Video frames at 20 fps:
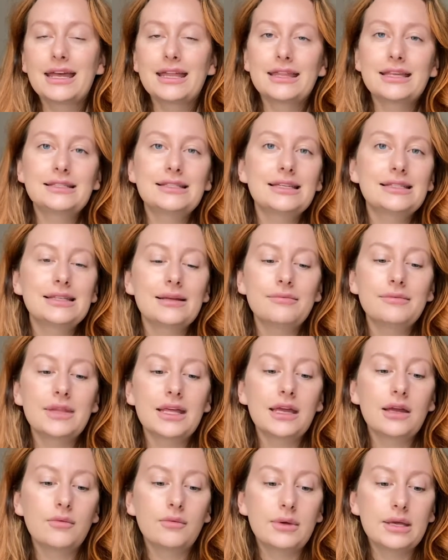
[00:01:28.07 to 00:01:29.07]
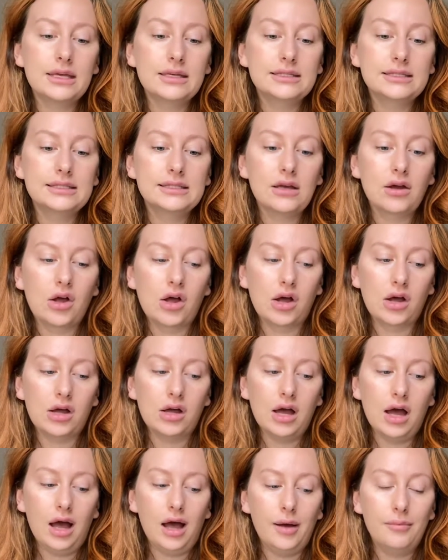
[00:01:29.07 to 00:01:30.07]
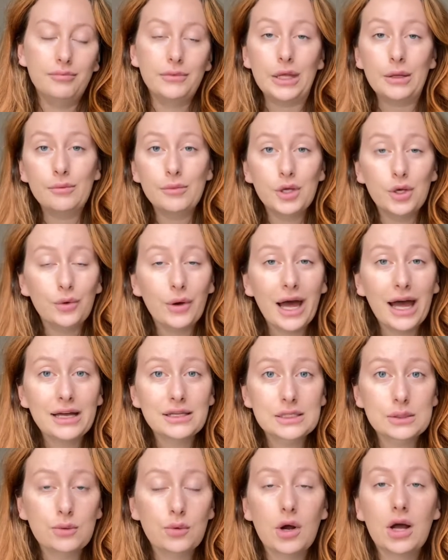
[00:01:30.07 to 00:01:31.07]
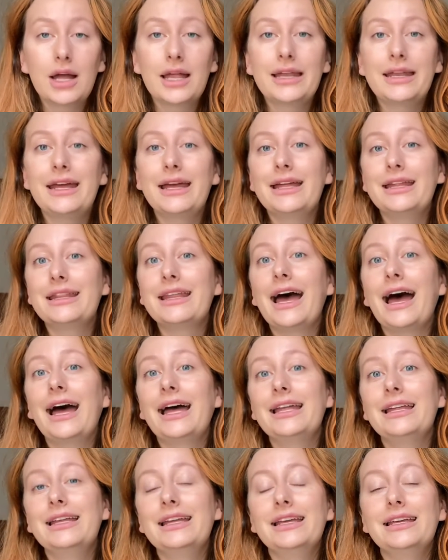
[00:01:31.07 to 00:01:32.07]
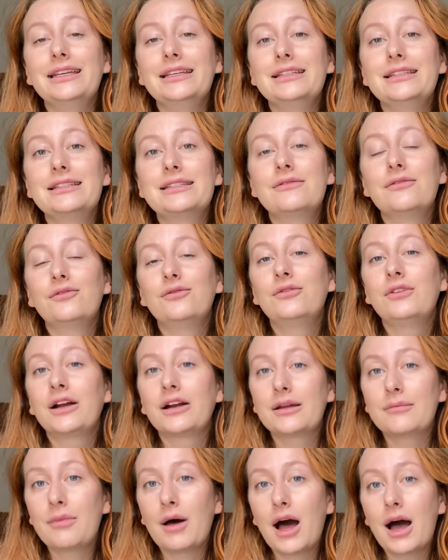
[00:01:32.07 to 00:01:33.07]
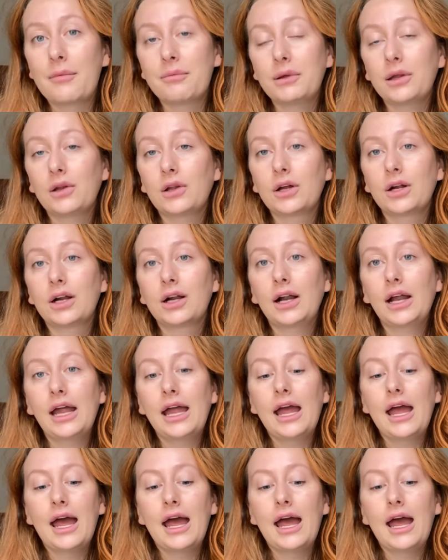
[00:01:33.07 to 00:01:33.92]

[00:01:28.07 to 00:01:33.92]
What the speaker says: This is something we saw, Miu Miu has one that is very popular,